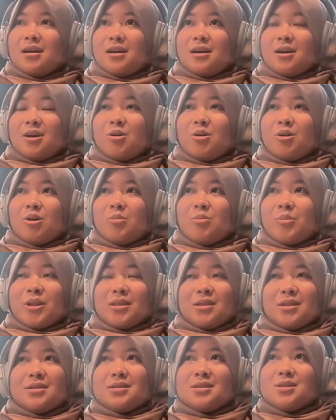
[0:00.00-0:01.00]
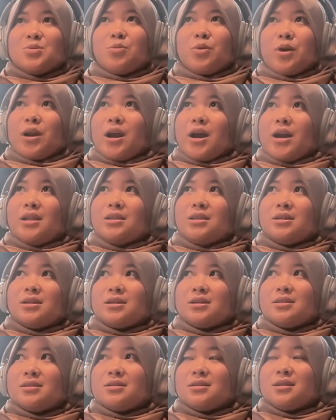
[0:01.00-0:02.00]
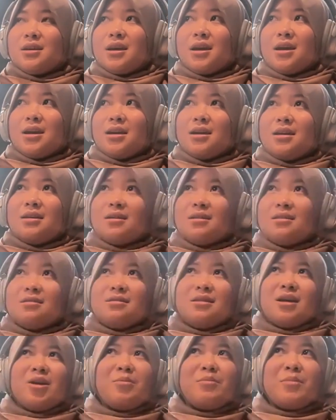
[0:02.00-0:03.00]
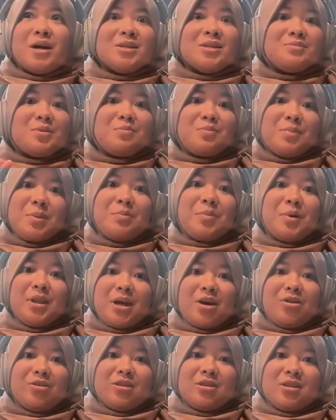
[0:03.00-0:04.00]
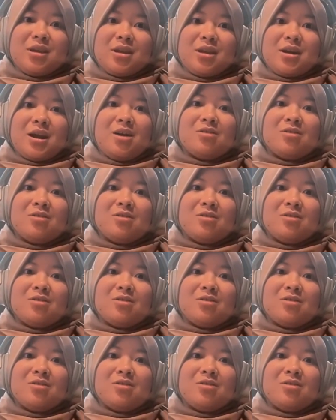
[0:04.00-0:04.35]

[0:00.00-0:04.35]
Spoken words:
But this is where I learned, hey, there must be people out there